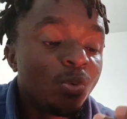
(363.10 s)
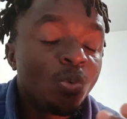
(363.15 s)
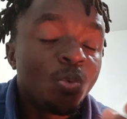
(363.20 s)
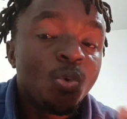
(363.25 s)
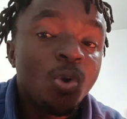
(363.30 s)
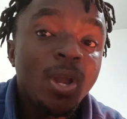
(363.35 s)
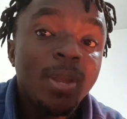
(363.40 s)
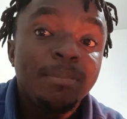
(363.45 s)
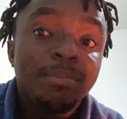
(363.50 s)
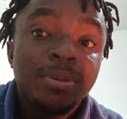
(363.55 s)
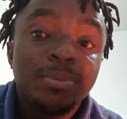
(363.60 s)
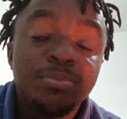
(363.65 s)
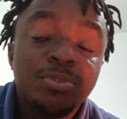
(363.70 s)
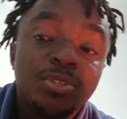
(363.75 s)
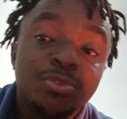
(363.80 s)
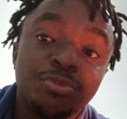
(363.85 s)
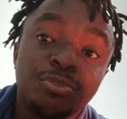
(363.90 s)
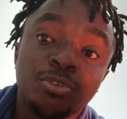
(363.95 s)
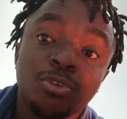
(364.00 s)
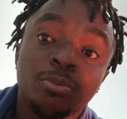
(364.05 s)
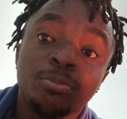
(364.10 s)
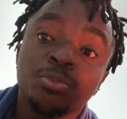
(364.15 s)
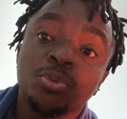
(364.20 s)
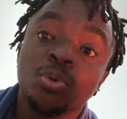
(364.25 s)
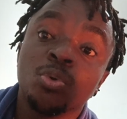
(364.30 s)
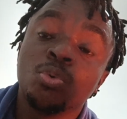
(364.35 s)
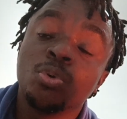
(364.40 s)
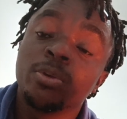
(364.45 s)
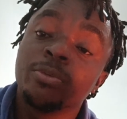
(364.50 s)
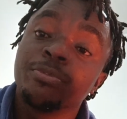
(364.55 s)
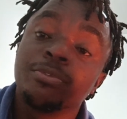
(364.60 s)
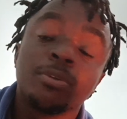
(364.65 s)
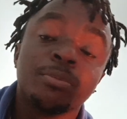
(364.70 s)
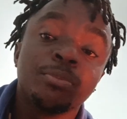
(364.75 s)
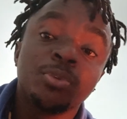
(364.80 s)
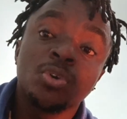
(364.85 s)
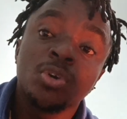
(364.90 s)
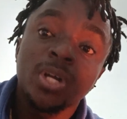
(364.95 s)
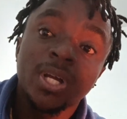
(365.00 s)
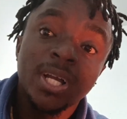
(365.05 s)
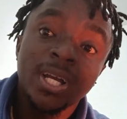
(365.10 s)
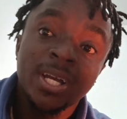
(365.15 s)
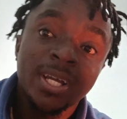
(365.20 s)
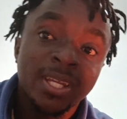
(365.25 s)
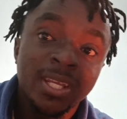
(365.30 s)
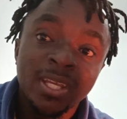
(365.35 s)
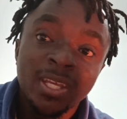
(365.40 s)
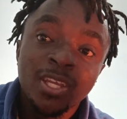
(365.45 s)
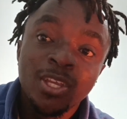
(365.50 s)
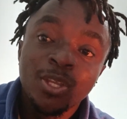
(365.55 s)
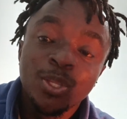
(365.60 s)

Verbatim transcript: Wipe it from your from your heart.